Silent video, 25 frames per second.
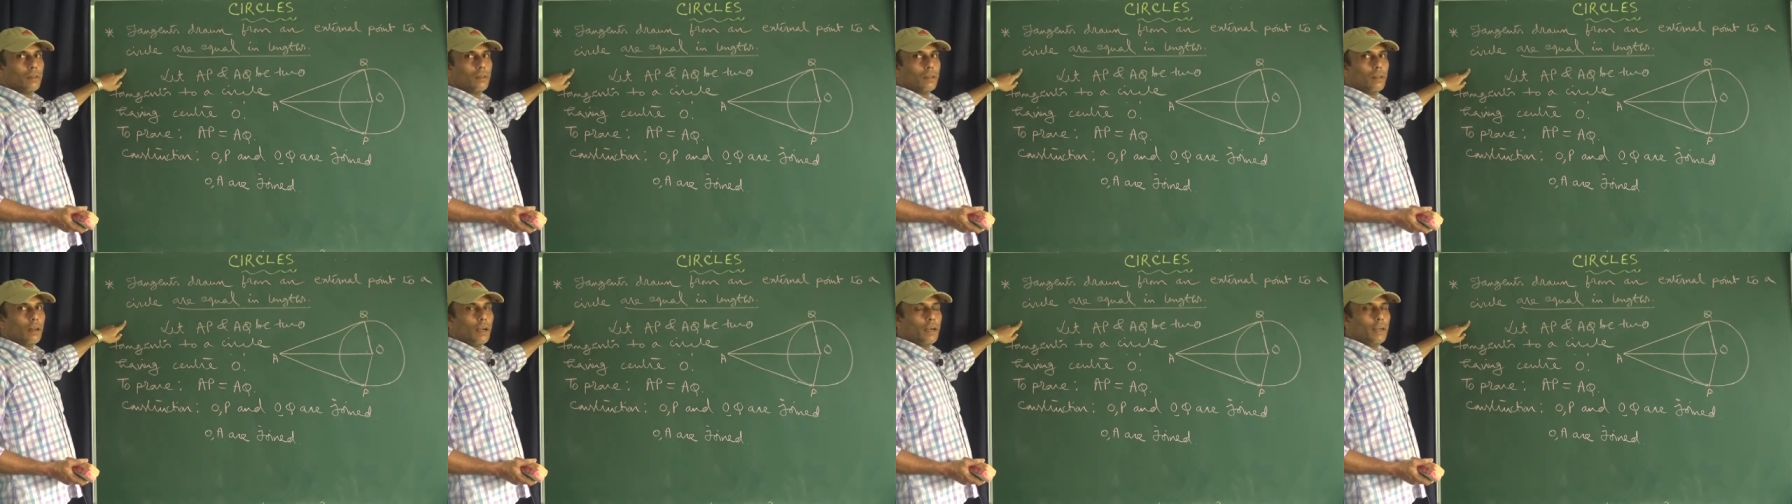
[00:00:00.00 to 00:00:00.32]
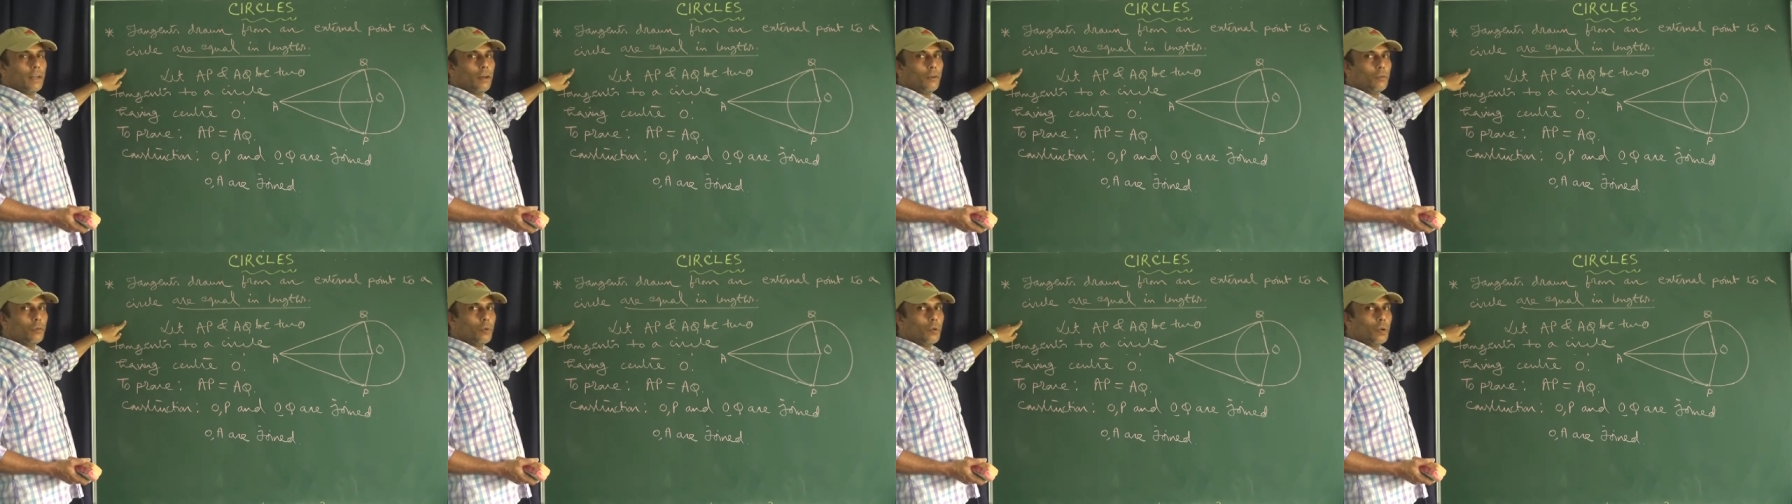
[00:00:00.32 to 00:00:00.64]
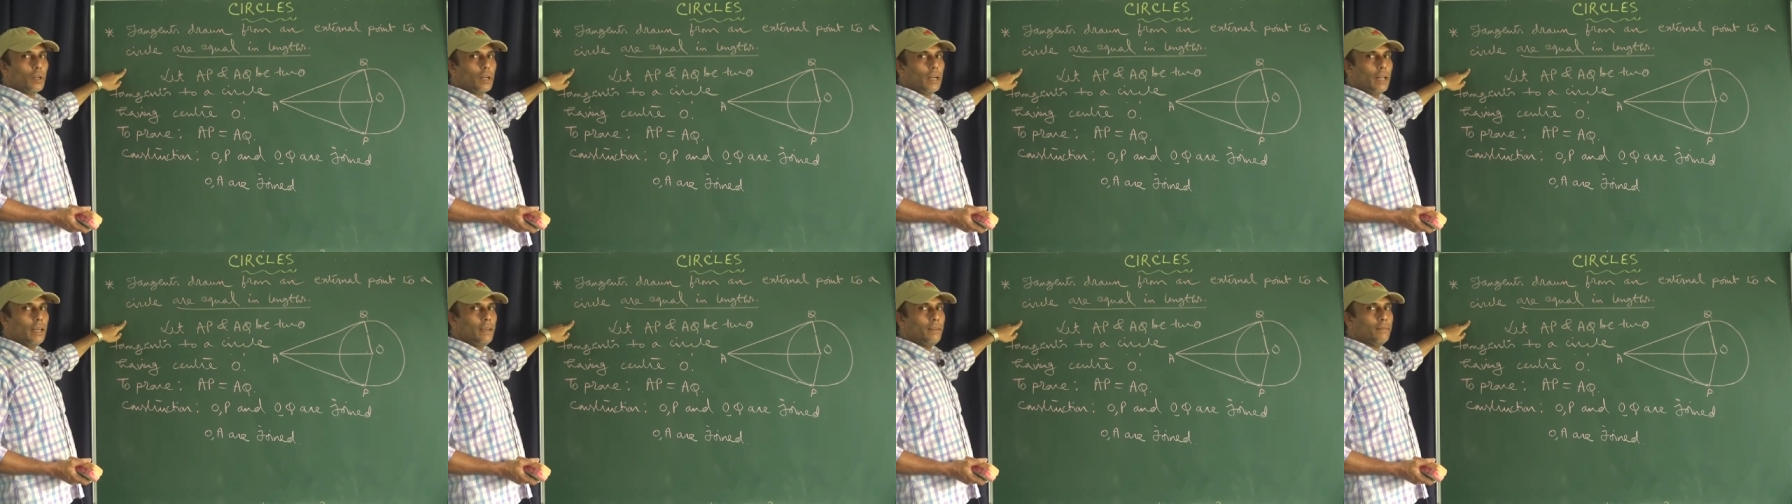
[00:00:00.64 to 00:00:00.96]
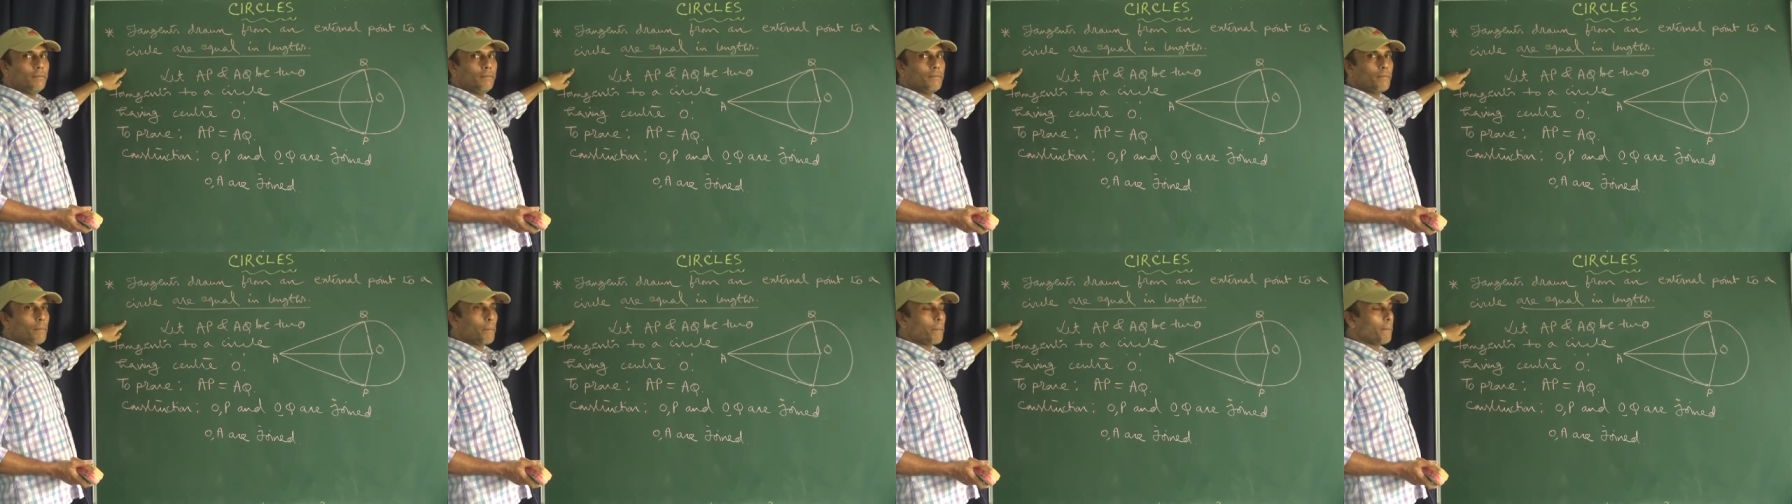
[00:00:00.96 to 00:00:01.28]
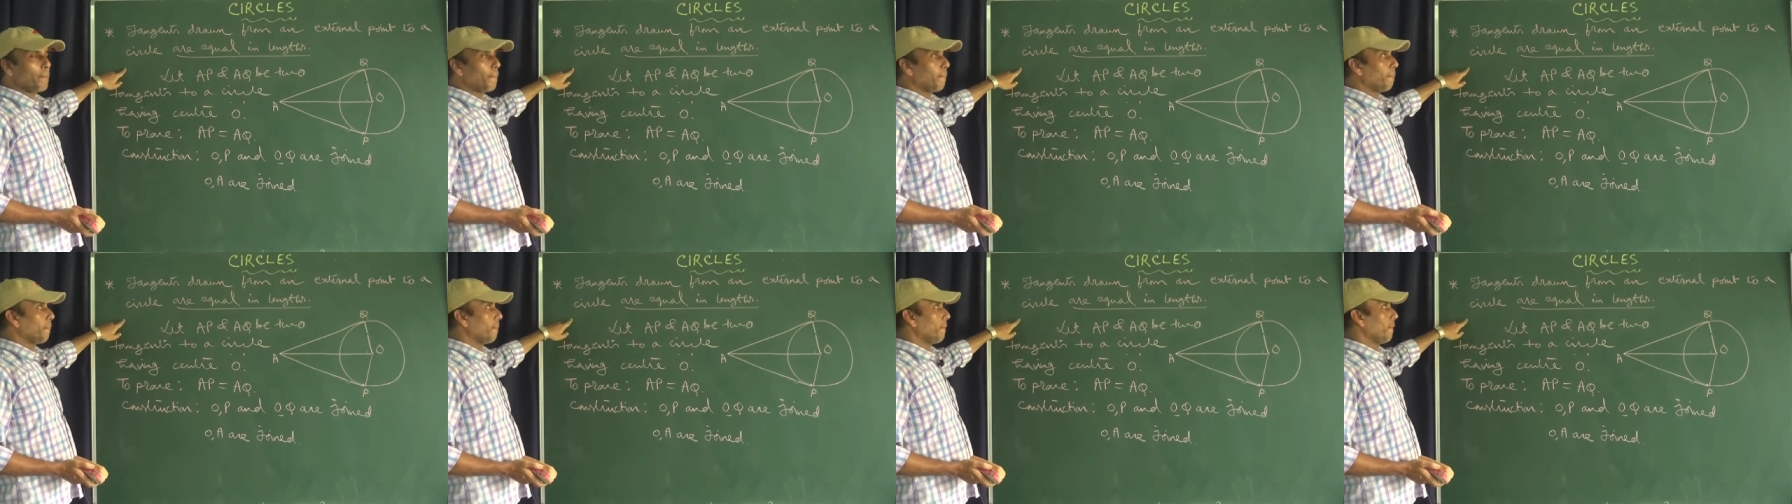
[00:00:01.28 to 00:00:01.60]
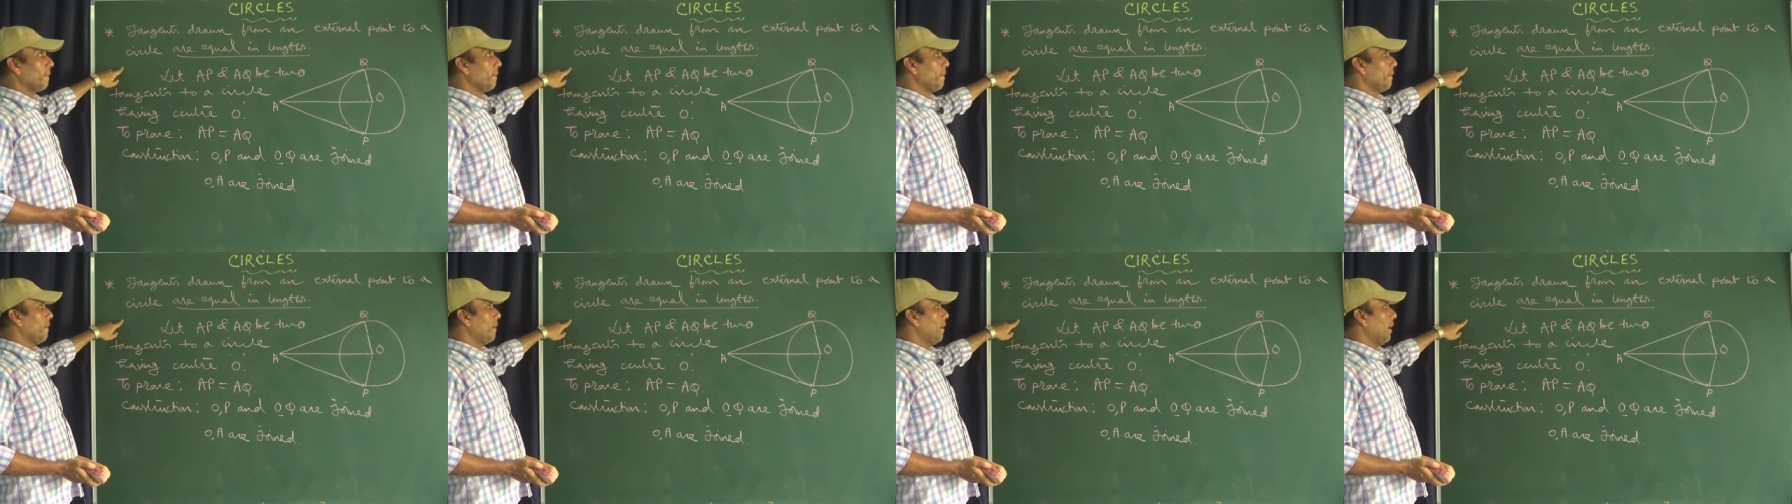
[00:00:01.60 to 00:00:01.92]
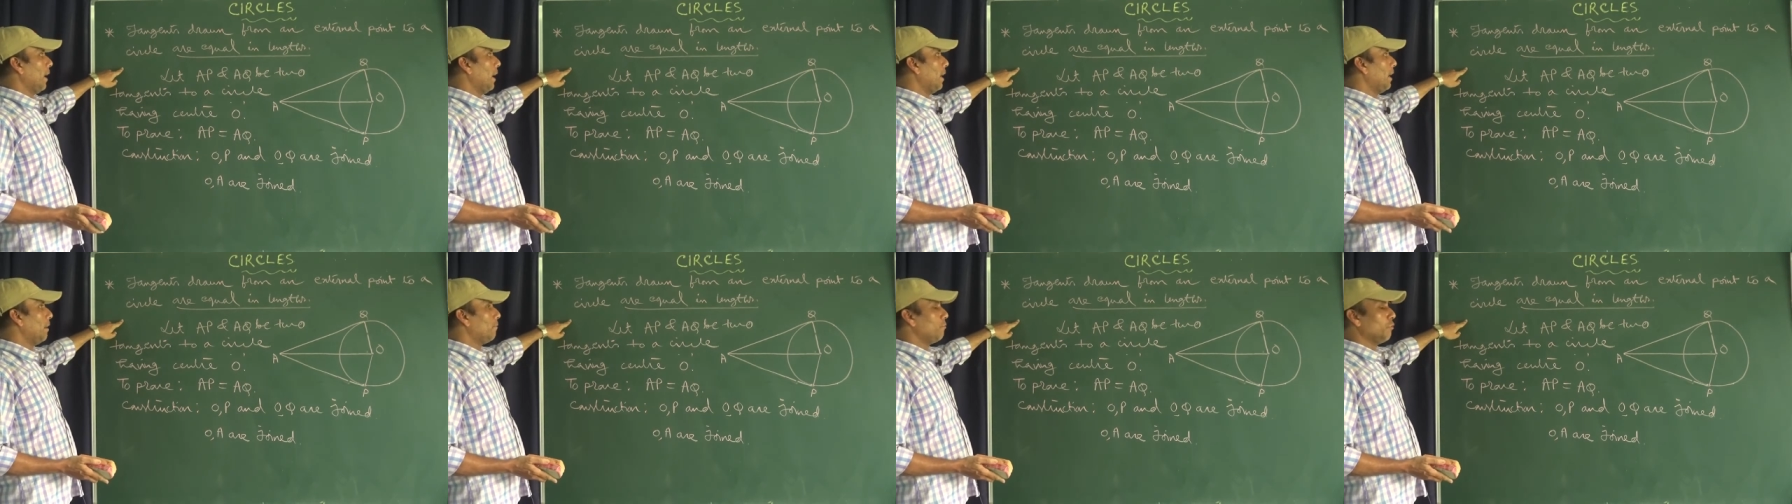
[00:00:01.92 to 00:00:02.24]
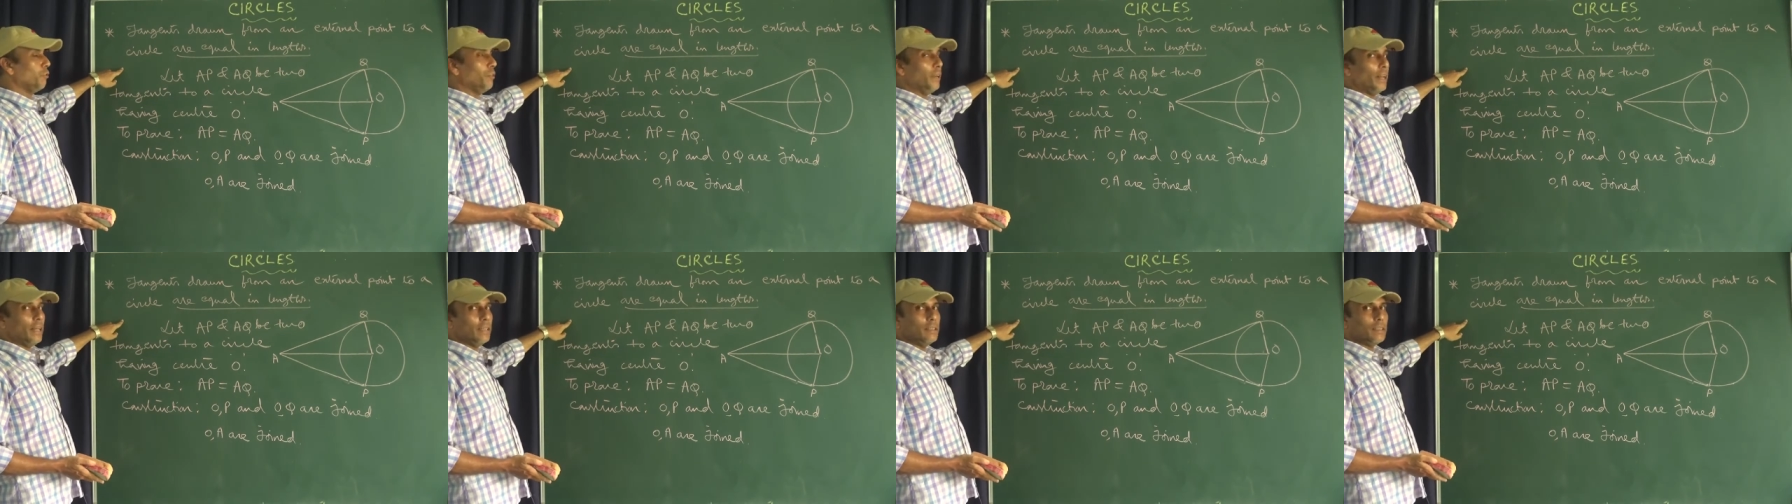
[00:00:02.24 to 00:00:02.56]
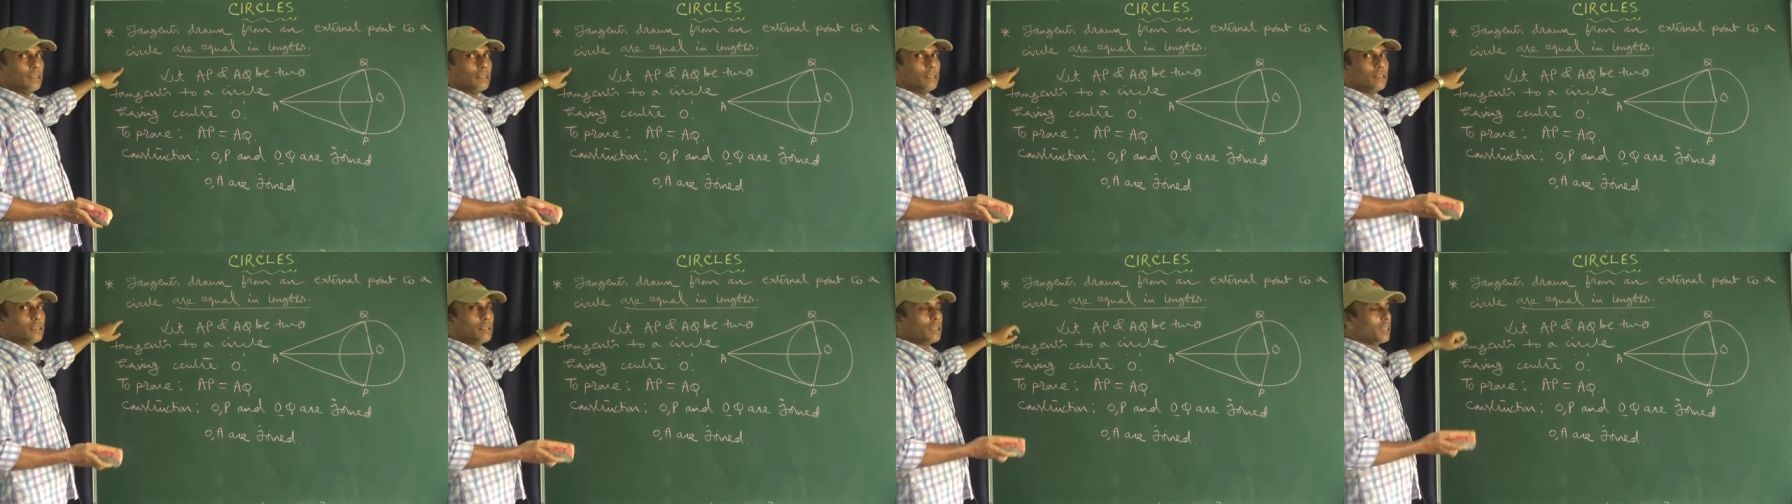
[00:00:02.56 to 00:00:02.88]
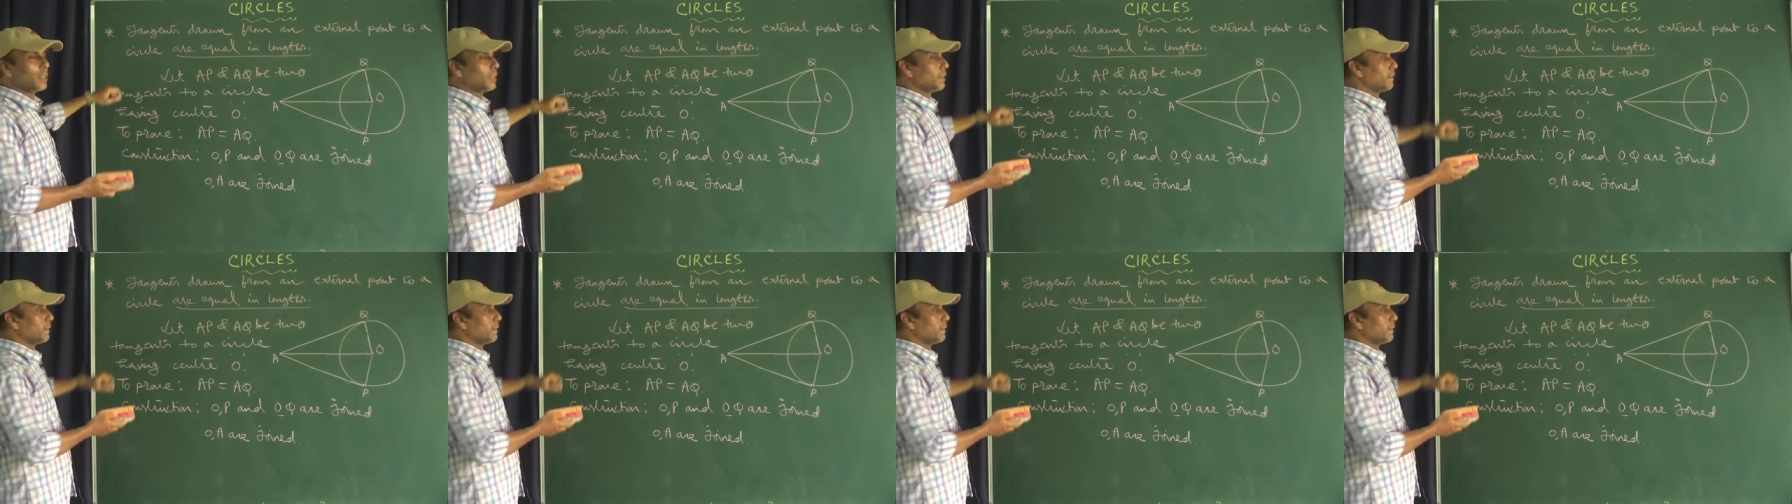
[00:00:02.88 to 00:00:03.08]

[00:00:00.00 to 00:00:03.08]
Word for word: Write down quickly. I'll have to erase it.